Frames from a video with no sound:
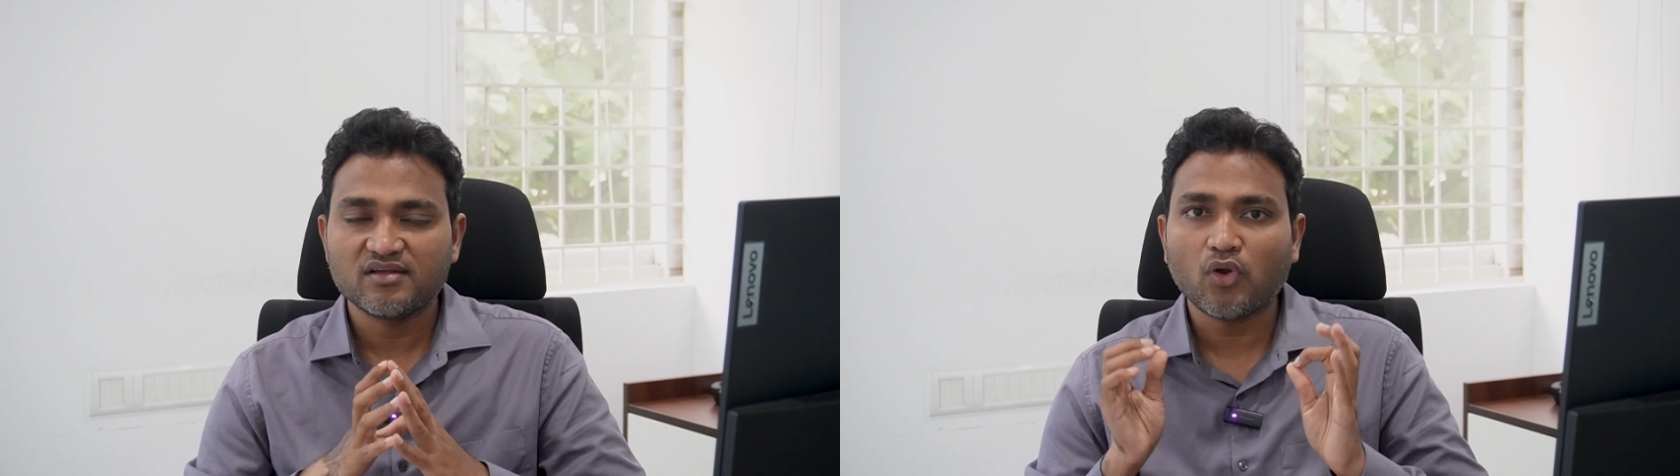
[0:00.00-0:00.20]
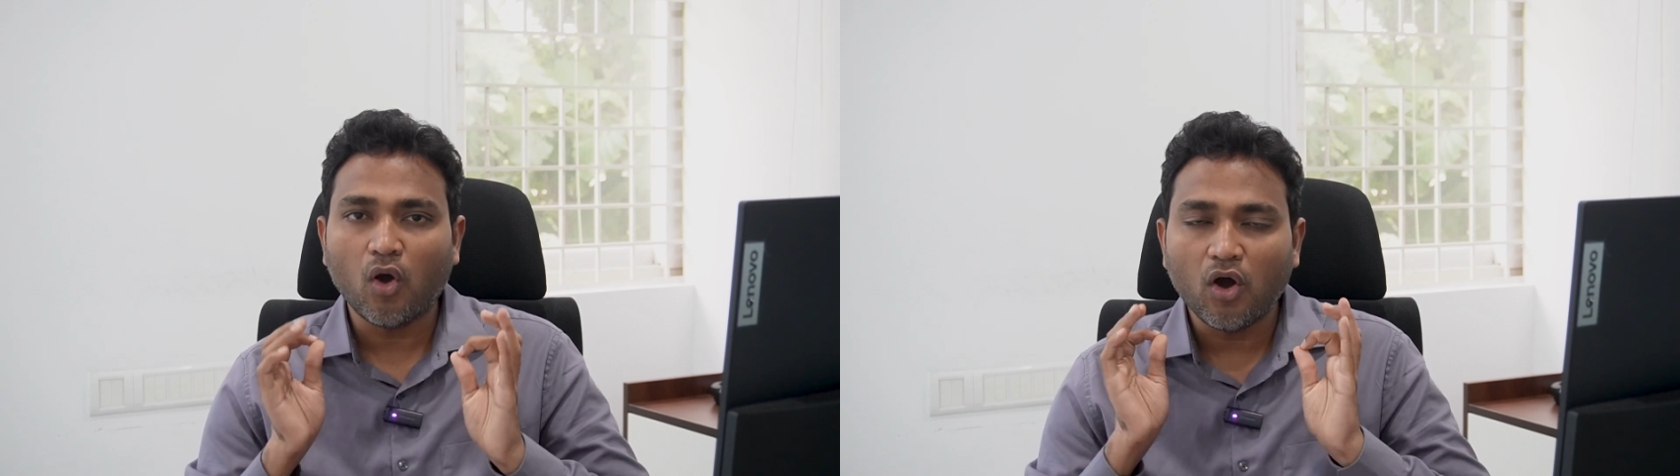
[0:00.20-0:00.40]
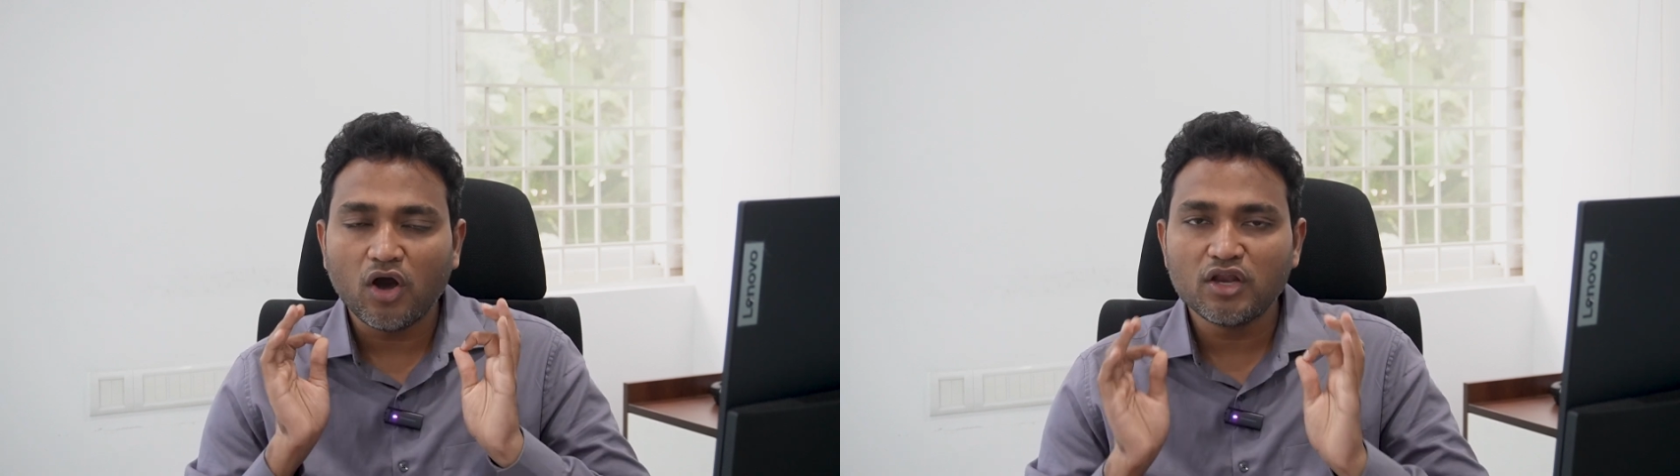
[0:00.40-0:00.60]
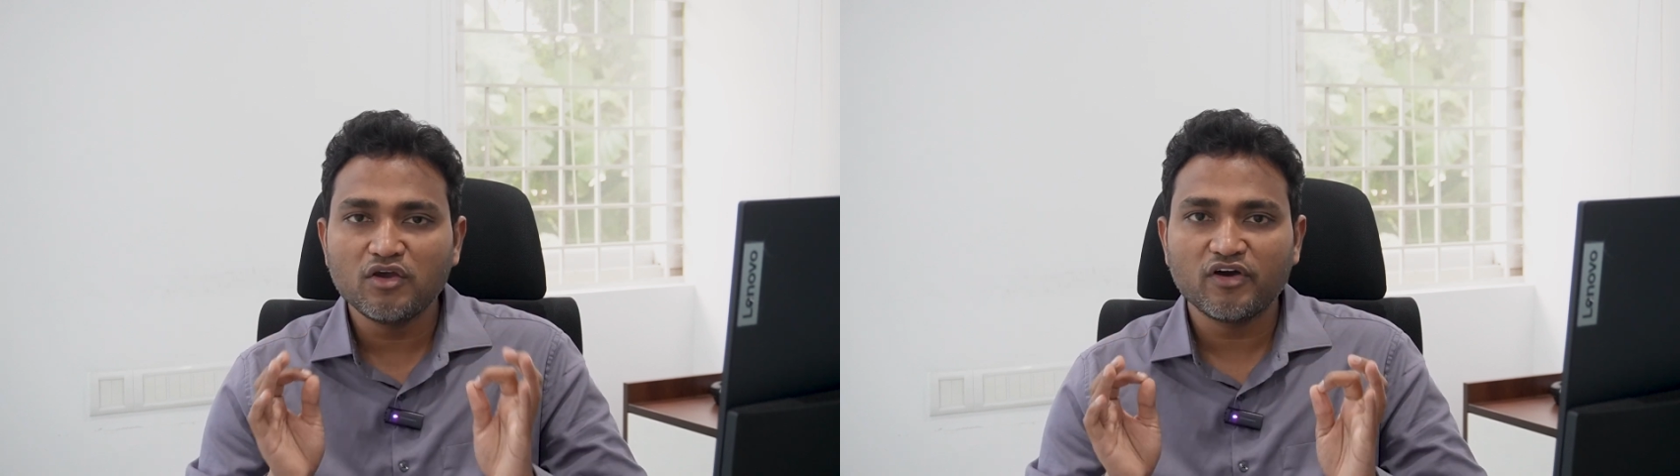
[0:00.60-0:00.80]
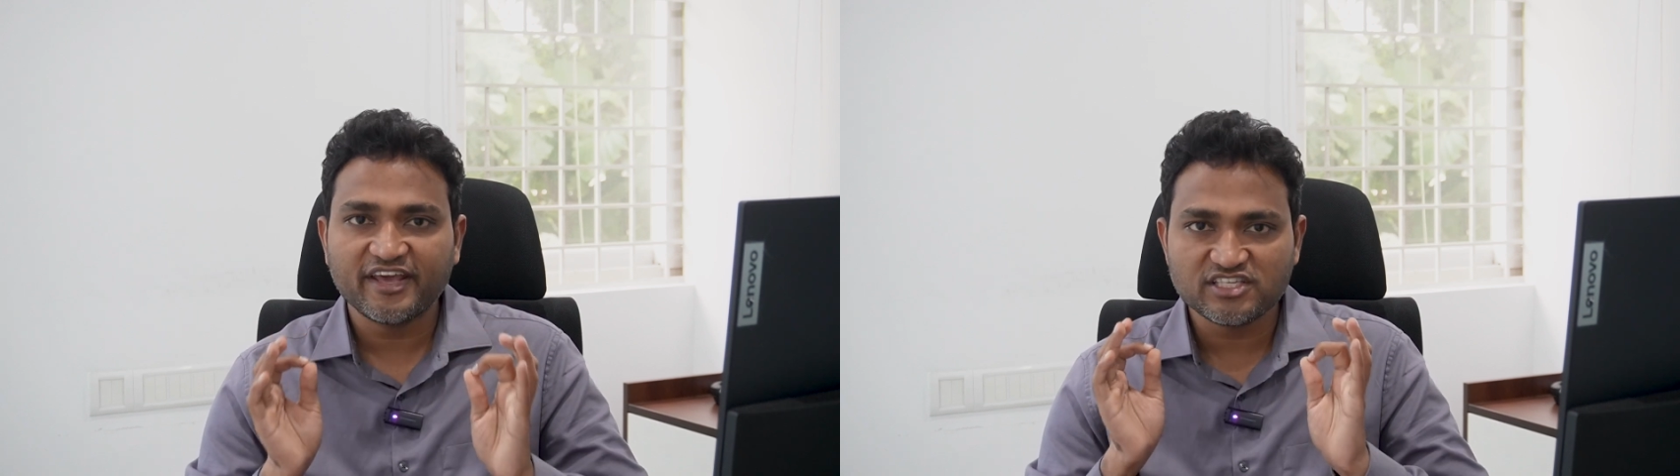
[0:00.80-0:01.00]
for all
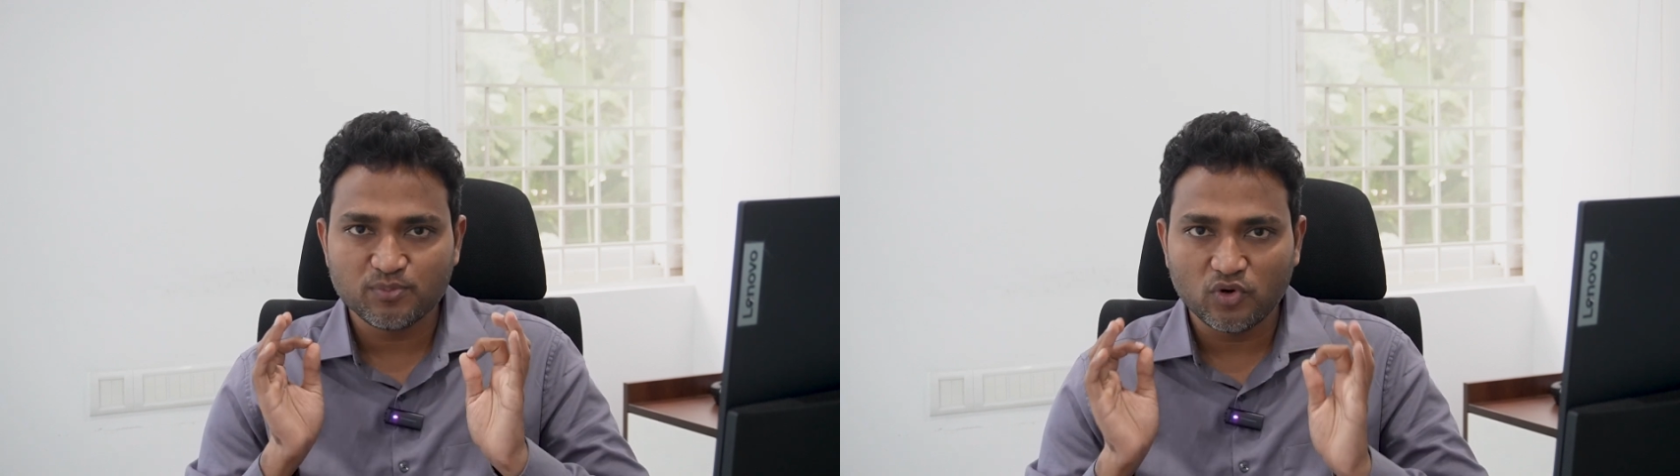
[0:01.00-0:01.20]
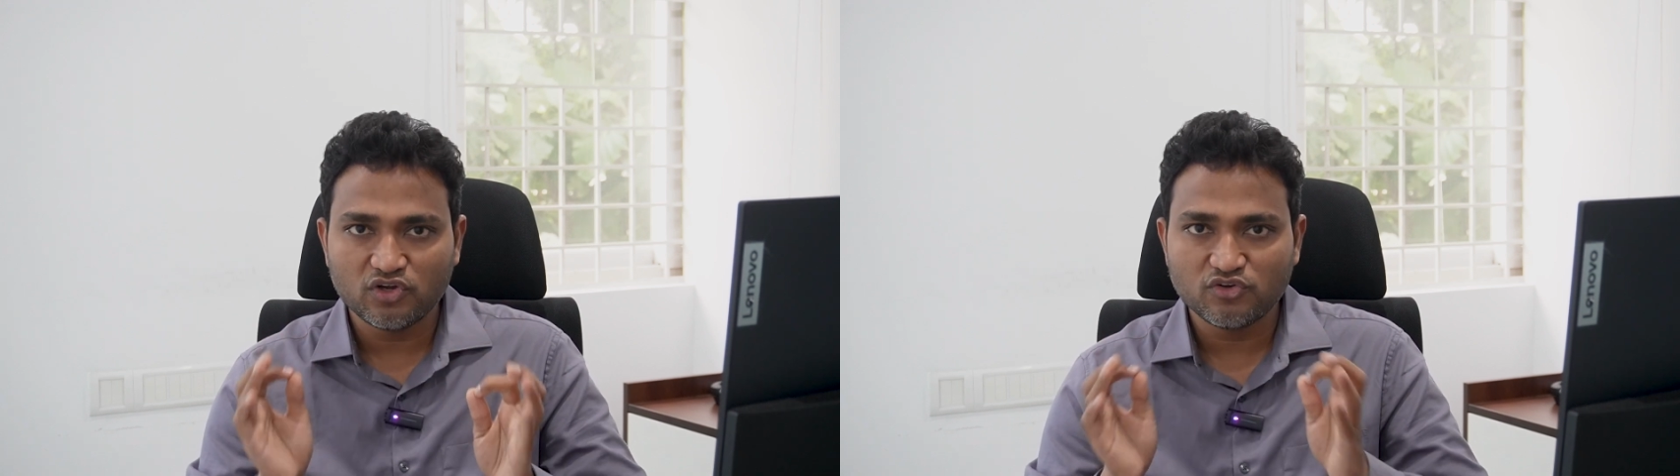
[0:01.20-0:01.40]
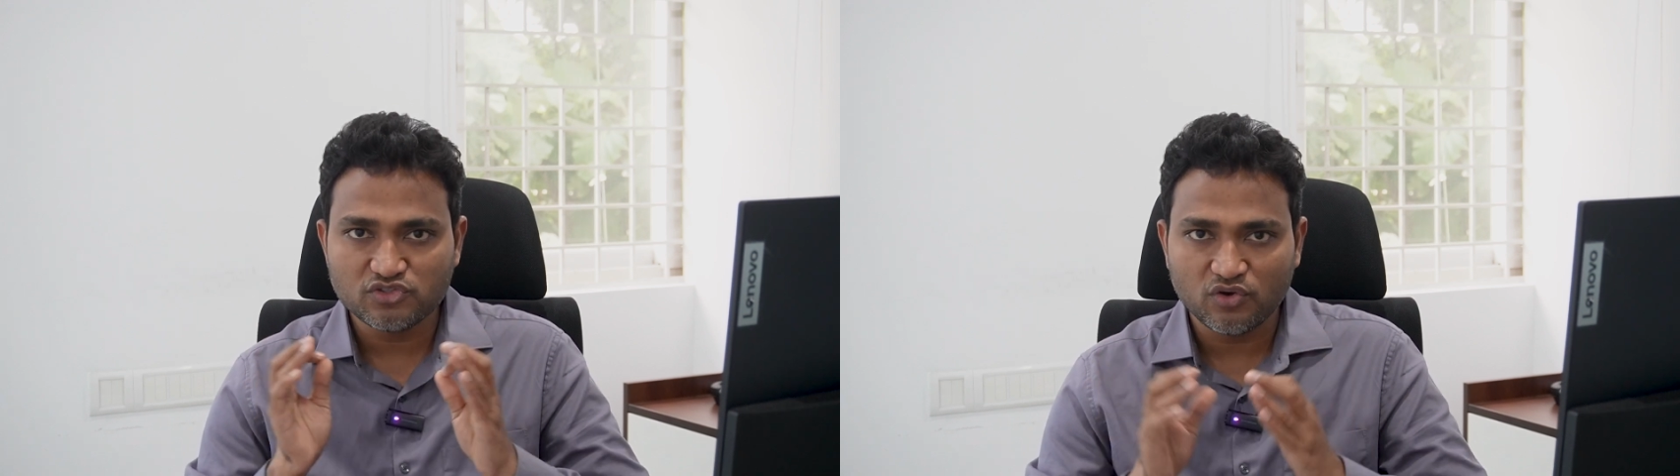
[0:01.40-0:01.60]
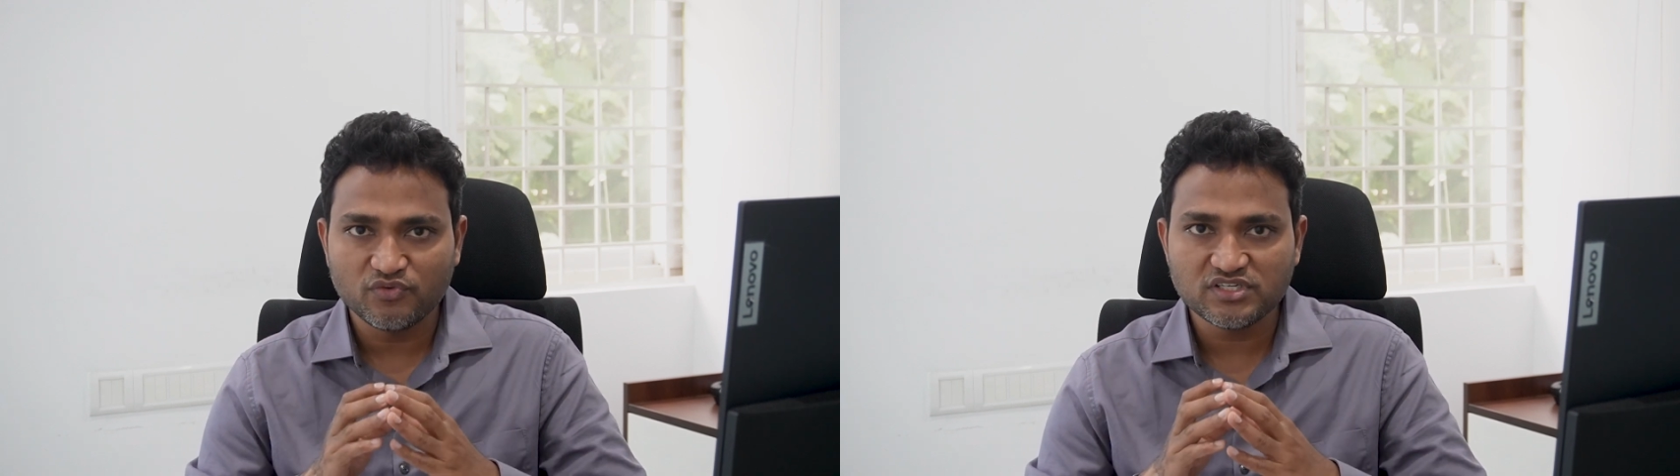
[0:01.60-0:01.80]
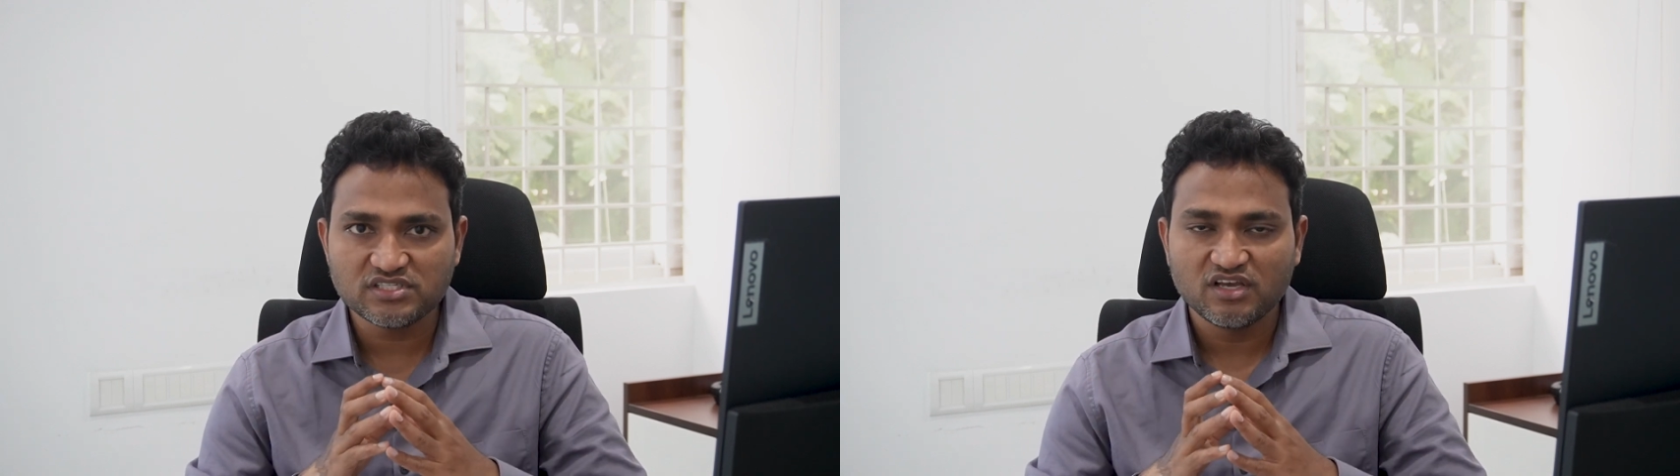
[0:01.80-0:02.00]
your export of
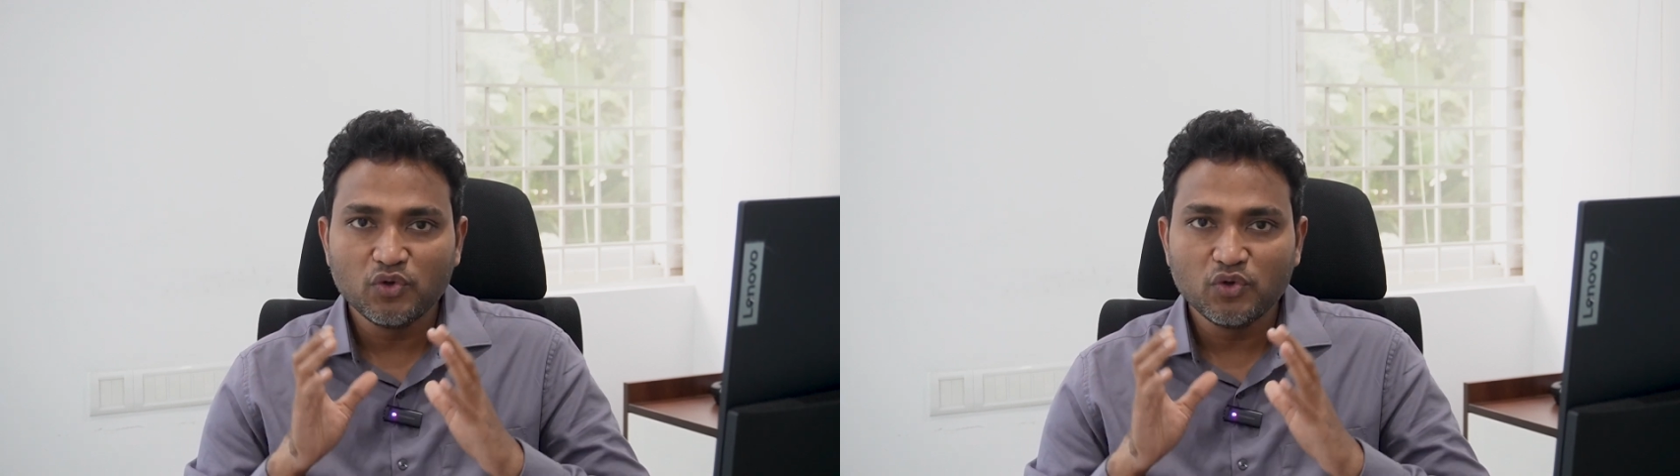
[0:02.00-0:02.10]
service,